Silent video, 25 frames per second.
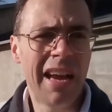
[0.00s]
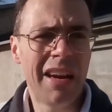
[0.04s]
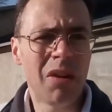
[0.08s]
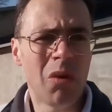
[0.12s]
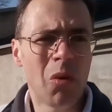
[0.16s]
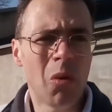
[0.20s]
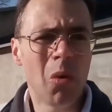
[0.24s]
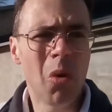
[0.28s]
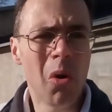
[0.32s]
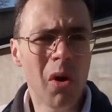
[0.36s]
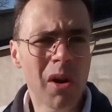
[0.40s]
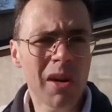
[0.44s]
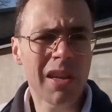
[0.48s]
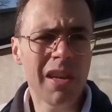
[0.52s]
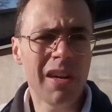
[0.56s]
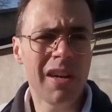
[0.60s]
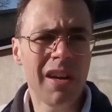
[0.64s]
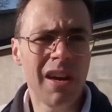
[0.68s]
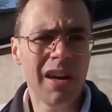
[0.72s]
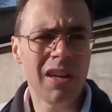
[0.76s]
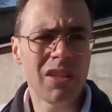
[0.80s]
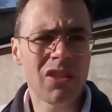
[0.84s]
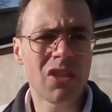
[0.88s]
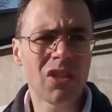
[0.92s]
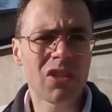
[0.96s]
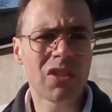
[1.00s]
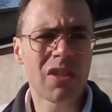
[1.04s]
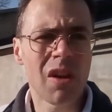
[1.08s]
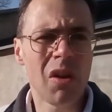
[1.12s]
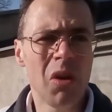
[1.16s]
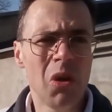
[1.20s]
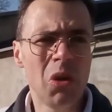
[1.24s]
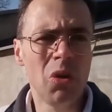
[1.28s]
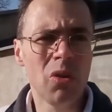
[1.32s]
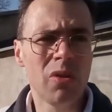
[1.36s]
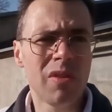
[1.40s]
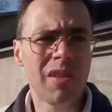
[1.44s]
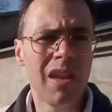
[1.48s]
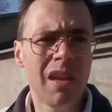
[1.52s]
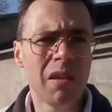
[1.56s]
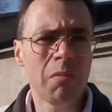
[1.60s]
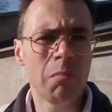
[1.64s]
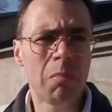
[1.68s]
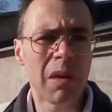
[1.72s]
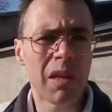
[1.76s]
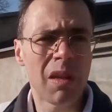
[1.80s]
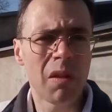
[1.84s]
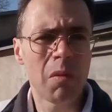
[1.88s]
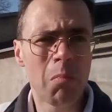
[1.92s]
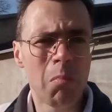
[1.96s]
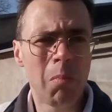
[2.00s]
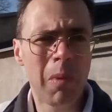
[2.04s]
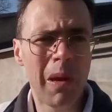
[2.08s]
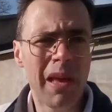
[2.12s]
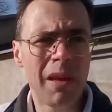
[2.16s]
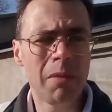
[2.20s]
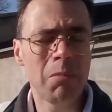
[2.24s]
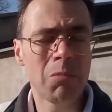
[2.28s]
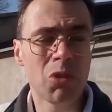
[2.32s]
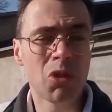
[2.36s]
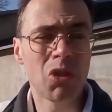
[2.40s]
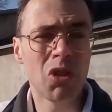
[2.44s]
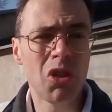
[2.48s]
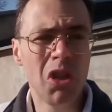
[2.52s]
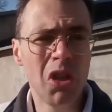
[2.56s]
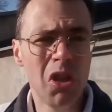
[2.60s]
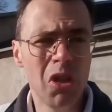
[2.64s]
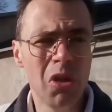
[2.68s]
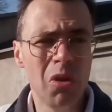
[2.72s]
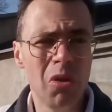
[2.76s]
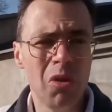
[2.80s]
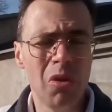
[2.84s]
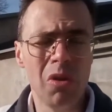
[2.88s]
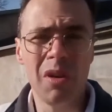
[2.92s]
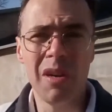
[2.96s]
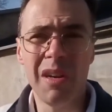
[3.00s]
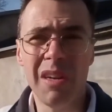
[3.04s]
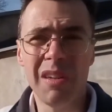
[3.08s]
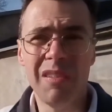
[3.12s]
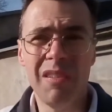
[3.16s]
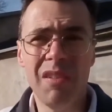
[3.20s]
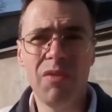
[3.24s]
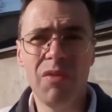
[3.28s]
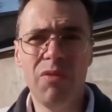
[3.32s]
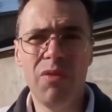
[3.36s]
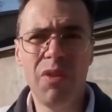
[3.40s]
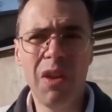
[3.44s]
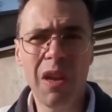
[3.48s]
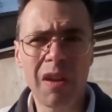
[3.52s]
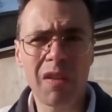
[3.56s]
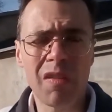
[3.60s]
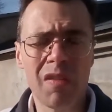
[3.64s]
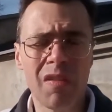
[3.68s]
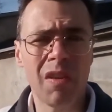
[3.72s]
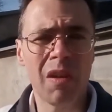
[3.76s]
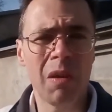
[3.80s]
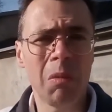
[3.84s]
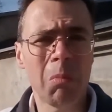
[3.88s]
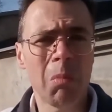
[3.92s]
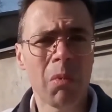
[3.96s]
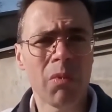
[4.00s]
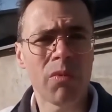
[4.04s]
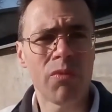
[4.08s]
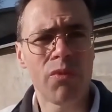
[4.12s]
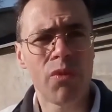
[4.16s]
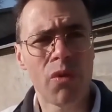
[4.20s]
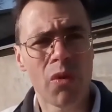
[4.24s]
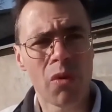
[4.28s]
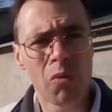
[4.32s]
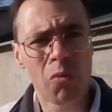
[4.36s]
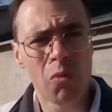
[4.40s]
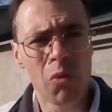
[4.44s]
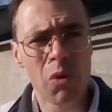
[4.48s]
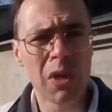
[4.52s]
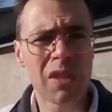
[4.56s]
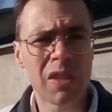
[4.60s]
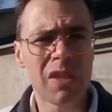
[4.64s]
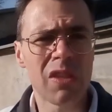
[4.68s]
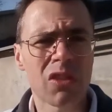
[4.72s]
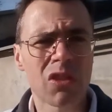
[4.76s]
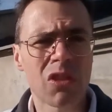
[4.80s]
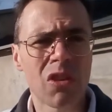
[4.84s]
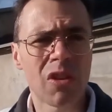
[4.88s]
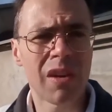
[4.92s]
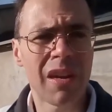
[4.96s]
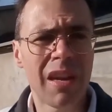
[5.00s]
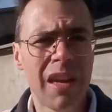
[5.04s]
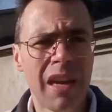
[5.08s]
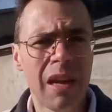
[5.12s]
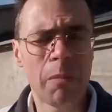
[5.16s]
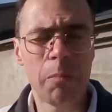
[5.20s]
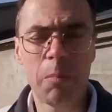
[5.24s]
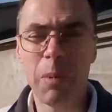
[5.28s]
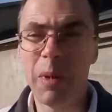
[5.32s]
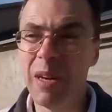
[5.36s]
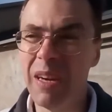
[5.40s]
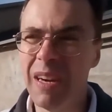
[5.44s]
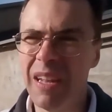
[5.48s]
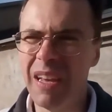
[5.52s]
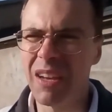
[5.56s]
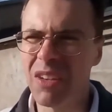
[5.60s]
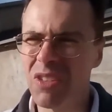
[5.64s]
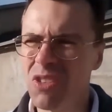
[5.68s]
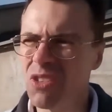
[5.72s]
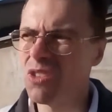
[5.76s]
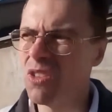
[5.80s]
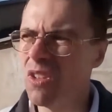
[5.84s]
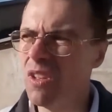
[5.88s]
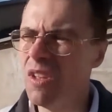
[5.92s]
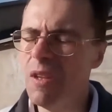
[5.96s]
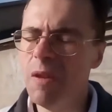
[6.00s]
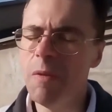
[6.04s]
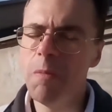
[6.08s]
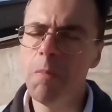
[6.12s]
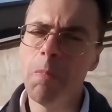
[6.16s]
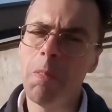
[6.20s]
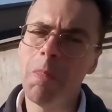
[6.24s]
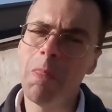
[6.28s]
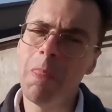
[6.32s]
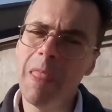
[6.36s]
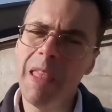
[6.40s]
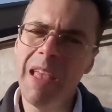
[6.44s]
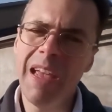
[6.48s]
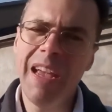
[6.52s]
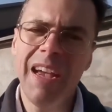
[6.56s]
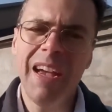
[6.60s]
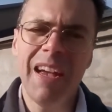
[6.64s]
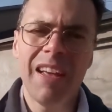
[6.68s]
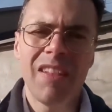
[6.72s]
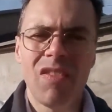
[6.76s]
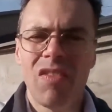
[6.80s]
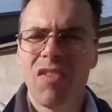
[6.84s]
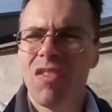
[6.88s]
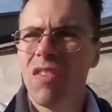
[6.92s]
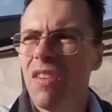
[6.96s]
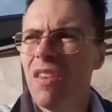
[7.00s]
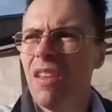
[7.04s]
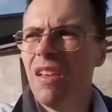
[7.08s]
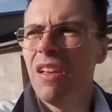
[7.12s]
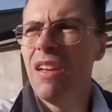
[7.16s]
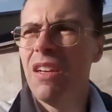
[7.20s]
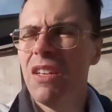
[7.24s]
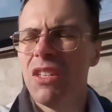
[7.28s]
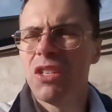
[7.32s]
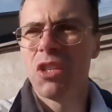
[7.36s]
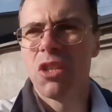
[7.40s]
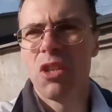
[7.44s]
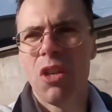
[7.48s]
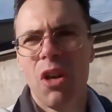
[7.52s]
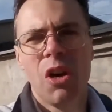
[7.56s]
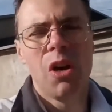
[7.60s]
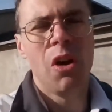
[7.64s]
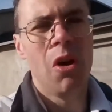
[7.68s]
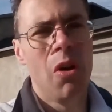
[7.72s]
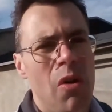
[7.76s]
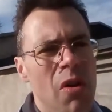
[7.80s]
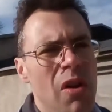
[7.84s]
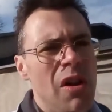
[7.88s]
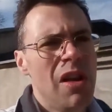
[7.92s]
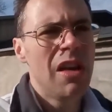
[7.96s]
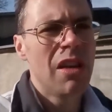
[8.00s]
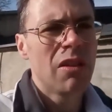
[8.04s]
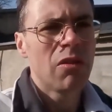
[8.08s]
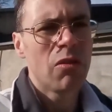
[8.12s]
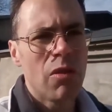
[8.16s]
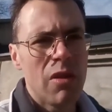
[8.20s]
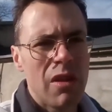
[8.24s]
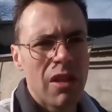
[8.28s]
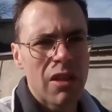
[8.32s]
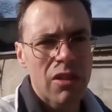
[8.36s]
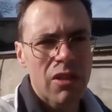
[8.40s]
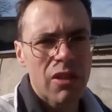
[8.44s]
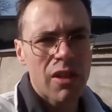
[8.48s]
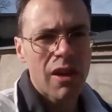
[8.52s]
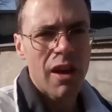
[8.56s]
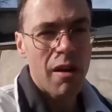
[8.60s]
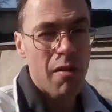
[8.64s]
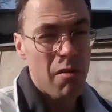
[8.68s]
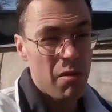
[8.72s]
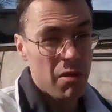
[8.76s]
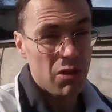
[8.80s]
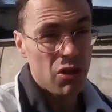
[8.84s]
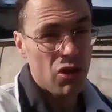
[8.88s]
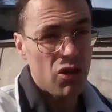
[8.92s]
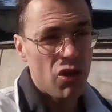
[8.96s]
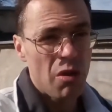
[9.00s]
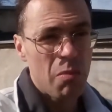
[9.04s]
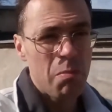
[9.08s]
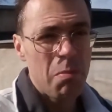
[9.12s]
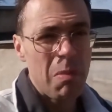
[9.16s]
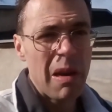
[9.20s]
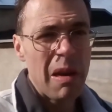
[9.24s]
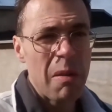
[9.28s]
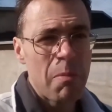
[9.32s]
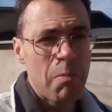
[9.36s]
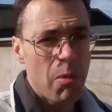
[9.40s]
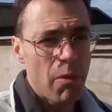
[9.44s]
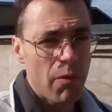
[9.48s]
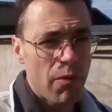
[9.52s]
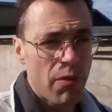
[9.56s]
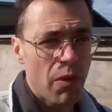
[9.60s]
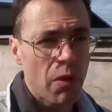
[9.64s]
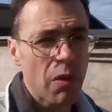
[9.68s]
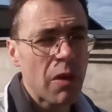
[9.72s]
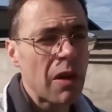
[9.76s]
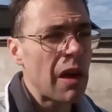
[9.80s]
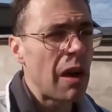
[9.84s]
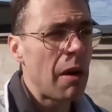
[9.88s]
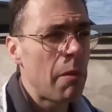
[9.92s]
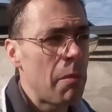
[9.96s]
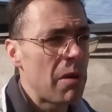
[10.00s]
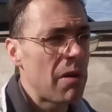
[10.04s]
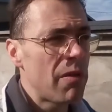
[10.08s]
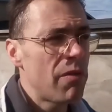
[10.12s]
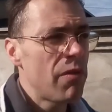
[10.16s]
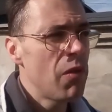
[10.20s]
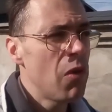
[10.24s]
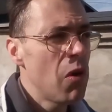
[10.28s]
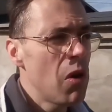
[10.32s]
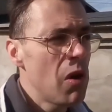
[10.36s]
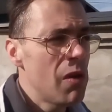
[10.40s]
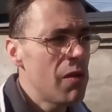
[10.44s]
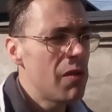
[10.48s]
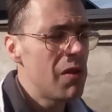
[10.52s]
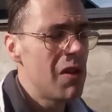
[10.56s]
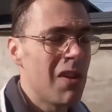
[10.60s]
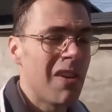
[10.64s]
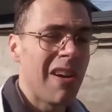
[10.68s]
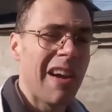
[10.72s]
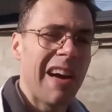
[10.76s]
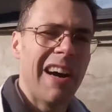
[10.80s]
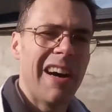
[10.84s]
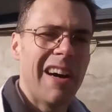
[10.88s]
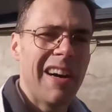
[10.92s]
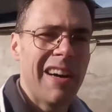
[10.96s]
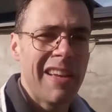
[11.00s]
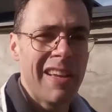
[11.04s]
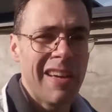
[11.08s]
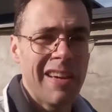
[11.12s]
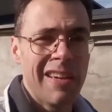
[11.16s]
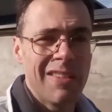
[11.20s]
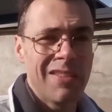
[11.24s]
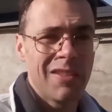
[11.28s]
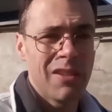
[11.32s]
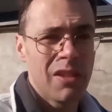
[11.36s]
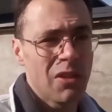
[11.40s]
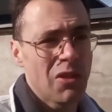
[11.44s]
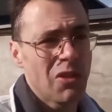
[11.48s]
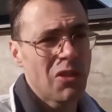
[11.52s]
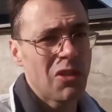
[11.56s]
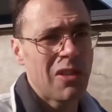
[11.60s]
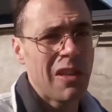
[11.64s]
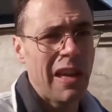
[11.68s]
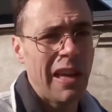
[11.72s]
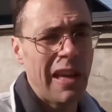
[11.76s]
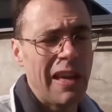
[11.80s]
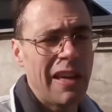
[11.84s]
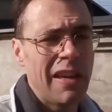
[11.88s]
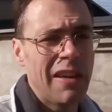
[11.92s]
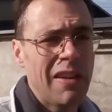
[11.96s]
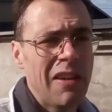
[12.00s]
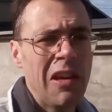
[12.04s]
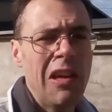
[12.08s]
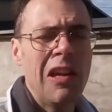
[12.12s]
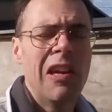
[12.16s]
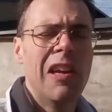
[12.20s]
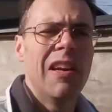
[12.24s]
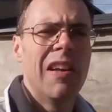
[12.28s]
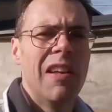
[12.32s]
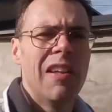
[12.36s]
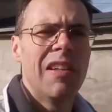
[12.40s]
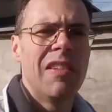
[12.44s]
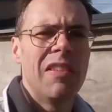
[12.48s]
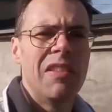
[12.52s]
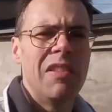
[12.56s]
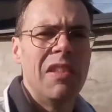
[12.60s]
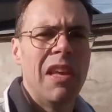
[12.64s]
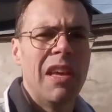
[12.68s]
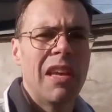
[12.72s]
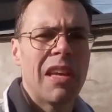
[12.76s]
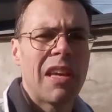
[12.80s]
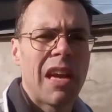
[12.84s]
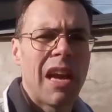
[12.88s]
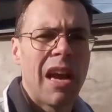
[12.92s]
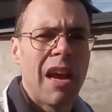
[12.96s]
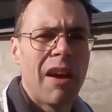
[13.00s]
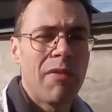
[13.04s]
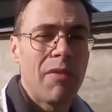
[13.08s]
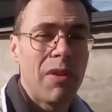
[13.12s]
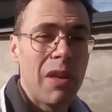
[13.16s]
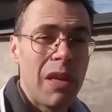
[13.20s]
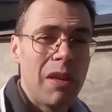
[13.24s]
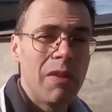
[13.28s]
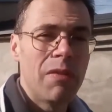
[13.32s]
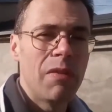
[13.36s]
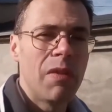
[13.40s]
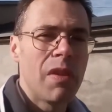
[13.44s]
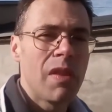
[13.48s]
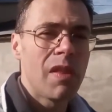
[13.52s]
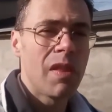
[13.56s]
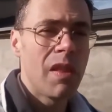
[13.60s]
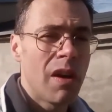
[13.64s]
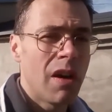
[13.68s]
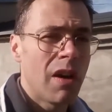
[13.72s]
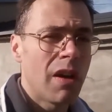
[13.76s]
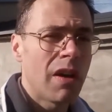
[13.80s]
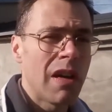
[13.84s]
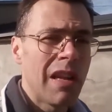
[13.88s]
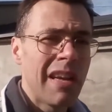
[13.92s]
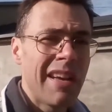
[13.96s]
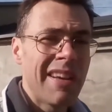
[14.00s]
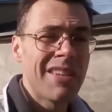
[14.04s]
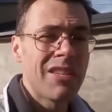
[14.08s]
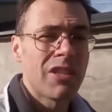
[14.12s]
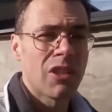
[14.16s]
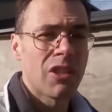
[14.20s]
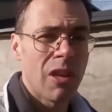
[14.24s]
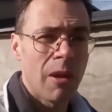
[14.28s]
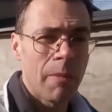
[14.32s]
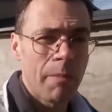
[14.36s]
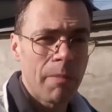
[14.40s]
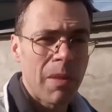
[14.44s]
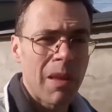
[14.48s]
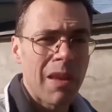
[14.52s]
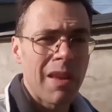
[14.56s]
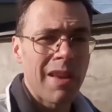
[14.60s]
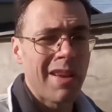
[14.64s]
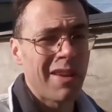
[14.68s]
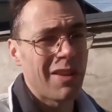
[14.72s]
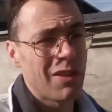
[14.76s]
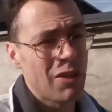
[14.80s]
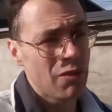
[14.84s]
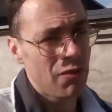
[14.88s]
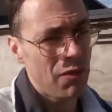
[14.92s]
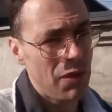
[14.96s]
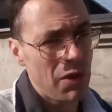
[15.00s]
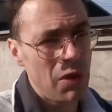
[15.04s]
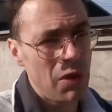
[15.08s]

and organizes the whole thing, but it blames you, the victim, for what is going to happen next. And so, to discourage the people from coming forward, I understand they have even done something as